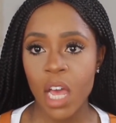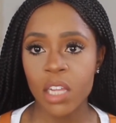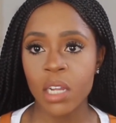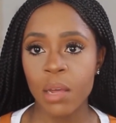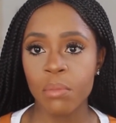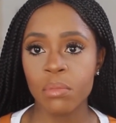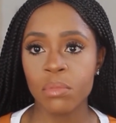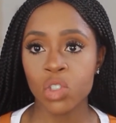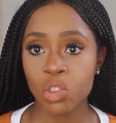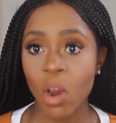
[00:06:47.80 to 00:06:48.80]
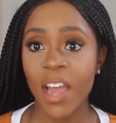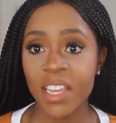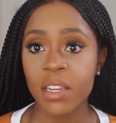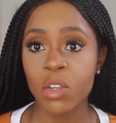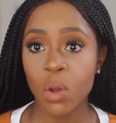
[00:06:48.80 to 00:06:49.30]
and um, try
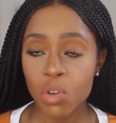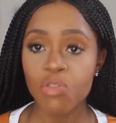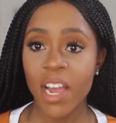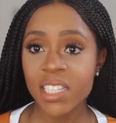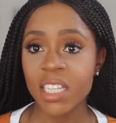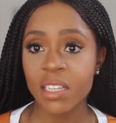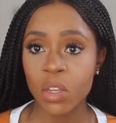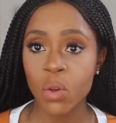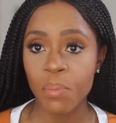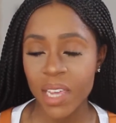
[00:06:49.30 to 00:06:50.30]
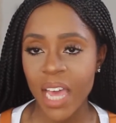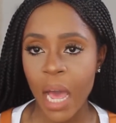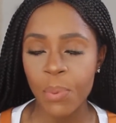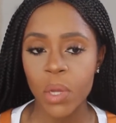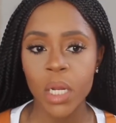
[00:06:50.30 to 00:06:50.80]
and you know grind and you know make it
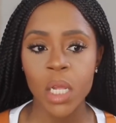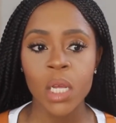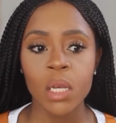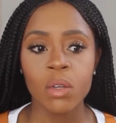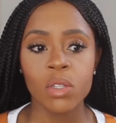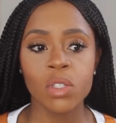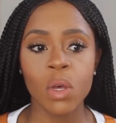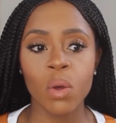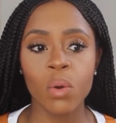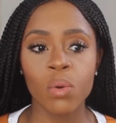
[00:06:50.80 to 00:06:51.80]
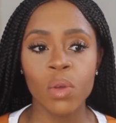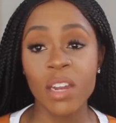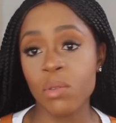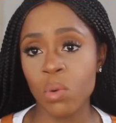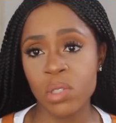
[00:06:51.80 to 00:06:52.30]
happen. So
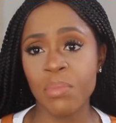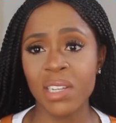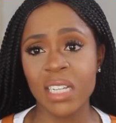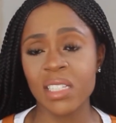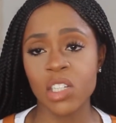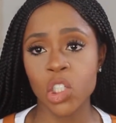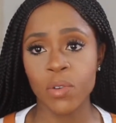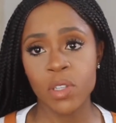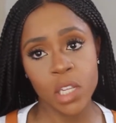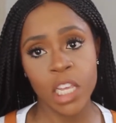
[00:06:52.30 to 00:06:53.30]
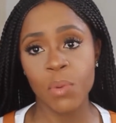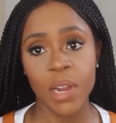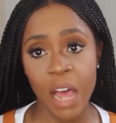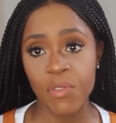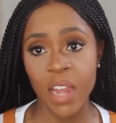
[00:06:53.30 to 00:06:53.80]
and also my dad's Nigerian, so he
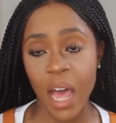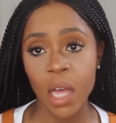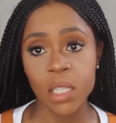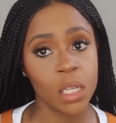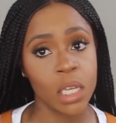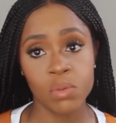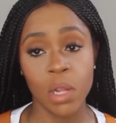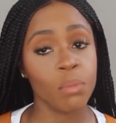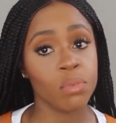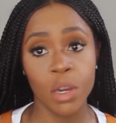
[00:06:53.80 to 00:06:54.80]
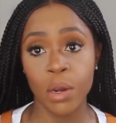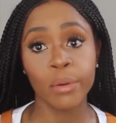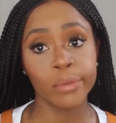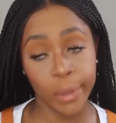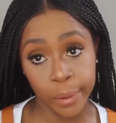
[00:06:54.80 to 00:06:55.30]
weren't having that. So he was like,
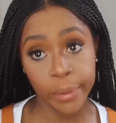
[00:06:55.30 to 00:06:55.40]
girl,